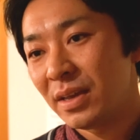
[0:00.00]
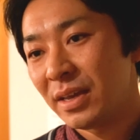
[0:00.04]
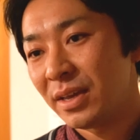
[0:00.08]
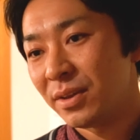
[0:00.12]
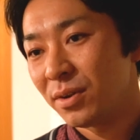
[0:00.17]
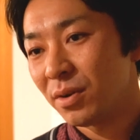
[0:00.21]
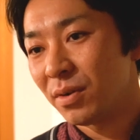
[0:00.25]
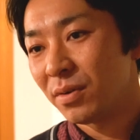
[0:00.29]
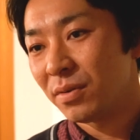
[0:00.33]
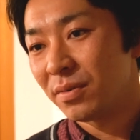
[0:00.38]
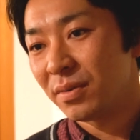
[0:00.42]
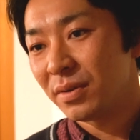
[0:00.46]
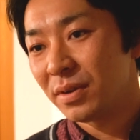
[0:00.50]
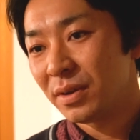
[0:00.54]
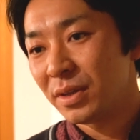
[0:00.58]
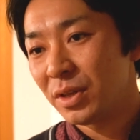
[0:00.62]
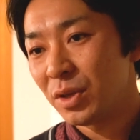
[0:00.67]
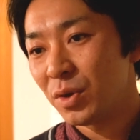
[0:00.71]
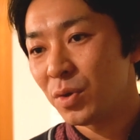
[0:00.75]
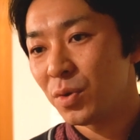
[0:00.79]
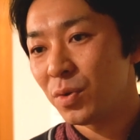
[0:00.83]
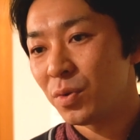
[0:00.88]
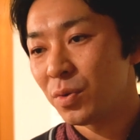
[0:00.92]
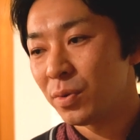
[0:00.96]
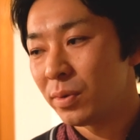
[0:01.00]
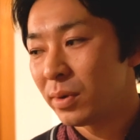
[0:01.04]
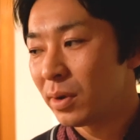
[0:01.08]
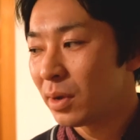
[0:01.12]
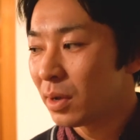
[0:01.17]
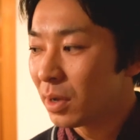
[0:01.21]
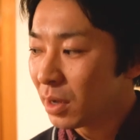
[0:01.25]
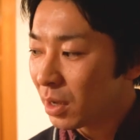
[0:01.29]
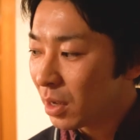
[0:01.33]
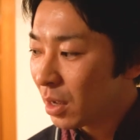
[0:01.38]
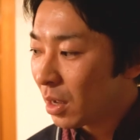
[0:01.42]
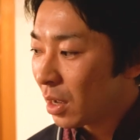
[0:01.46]
you know, you
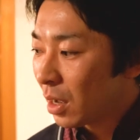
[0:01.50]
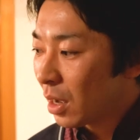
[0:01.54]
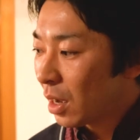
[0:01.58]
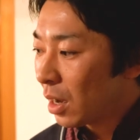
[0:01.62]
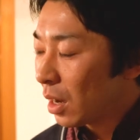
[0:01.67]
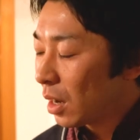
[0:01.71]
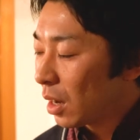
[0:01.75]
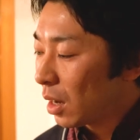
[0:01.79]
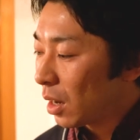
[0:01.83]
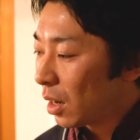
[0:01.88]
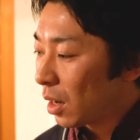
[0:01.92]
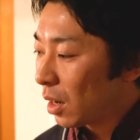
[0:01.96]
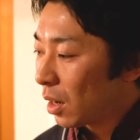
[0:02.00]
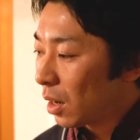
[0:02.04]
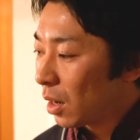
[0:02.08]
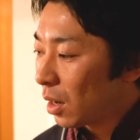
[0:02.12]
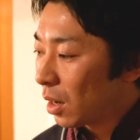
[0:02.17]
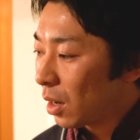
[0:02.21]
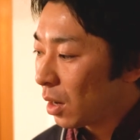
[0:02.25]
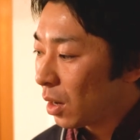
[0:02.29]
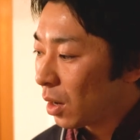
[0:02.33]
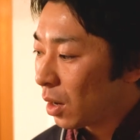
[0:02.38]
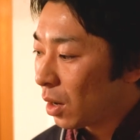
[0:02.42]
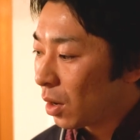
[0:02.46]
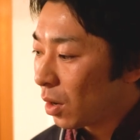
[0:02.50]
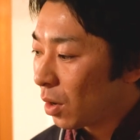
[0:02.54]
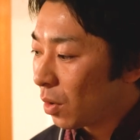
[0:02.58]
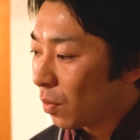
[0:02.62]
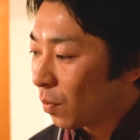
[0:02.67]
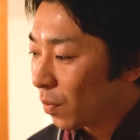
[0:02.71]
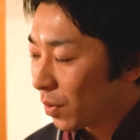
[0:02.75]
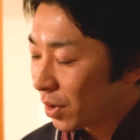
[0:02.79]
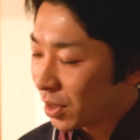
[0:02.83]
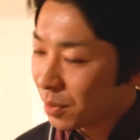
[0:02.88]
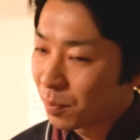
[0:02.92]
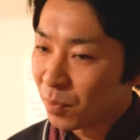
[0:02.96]

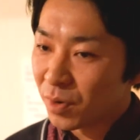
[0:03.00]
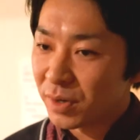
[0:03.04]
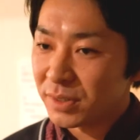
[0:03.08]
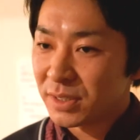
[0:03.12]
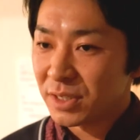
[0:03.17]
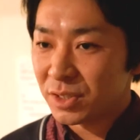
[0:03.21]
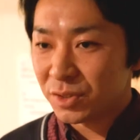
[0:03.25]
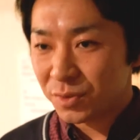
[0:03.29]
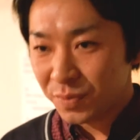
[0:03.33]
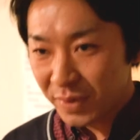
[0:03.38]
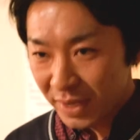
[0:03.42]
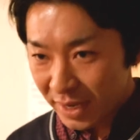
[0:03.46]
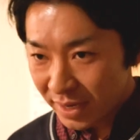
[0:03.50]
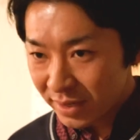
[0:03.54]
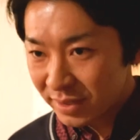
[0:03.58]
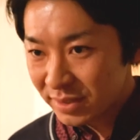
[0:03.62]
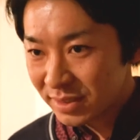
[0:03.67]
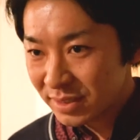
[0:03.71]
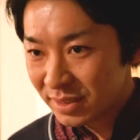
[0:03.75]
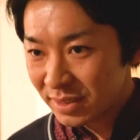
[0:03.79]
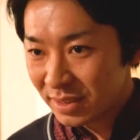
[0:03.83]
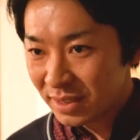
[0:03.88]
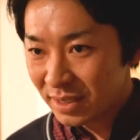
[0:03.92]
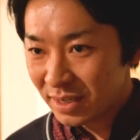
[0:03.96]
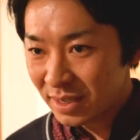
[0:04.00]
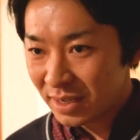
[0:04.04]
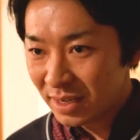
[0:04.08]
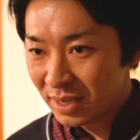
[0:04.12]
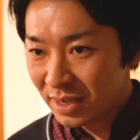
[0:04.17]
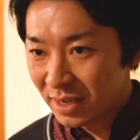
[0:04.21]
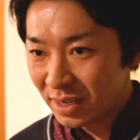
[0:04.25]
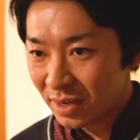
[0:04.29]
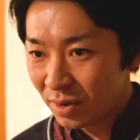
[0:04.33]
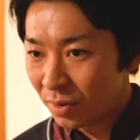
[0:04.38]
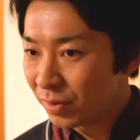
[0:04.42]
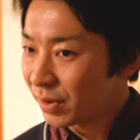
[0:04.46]
work more than 3 years,
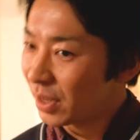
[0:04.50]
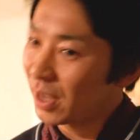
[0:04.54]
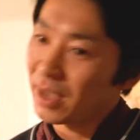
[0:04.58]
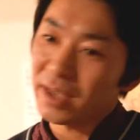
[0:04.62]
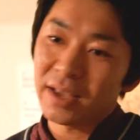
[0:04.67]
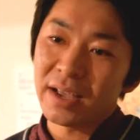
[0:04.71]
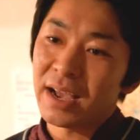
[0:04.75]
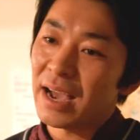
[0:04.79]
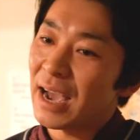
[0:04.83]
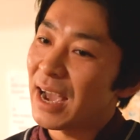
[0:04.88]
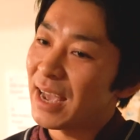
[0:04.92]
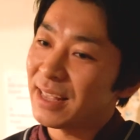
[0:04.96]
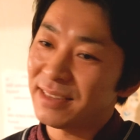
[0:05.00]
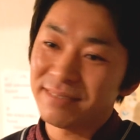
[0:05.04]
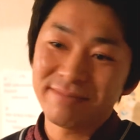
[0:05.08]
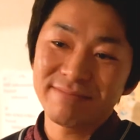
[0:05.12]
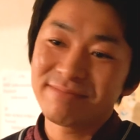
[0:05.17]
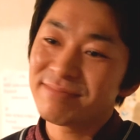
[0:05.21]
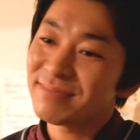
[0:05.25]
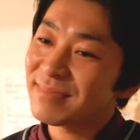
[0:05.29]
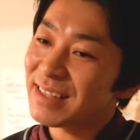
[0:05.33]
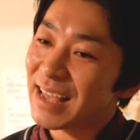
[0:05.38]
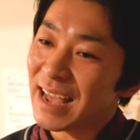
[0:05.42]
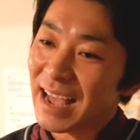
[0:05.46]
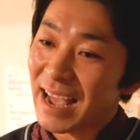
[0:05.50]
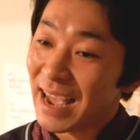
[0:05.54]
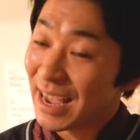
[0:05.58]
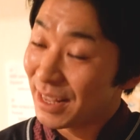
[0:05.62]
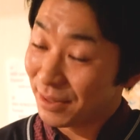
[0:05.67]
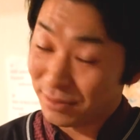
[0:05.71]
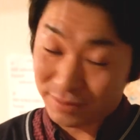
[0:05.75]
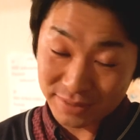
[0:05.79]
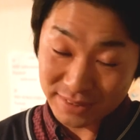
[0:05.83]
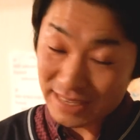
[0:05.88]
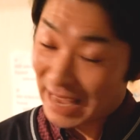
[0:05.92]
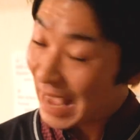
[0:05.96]
okay, I
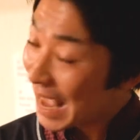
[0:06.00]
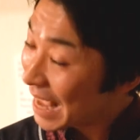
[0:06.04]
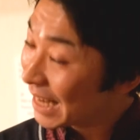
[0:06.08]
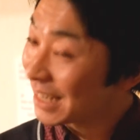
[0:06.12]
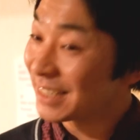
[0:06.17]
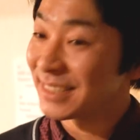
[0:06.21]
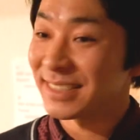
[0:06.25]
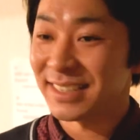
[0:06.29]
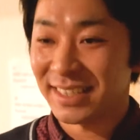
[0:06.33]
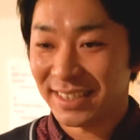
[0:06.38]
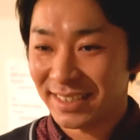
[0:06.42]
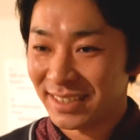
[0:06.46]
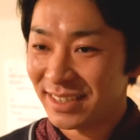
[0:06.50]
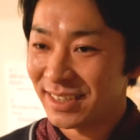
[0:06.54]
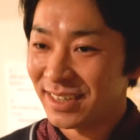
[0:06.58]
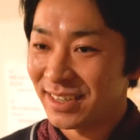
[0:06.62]
don't say anything,